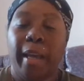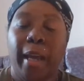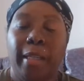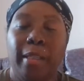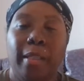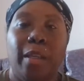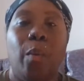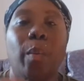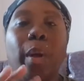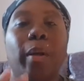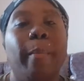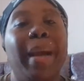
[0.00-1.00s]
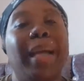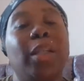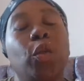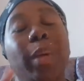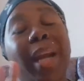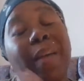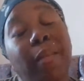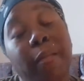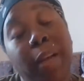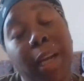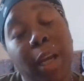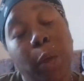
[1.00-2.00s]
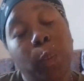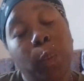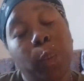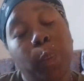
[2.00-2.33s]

Hi guys, welcome back to another video.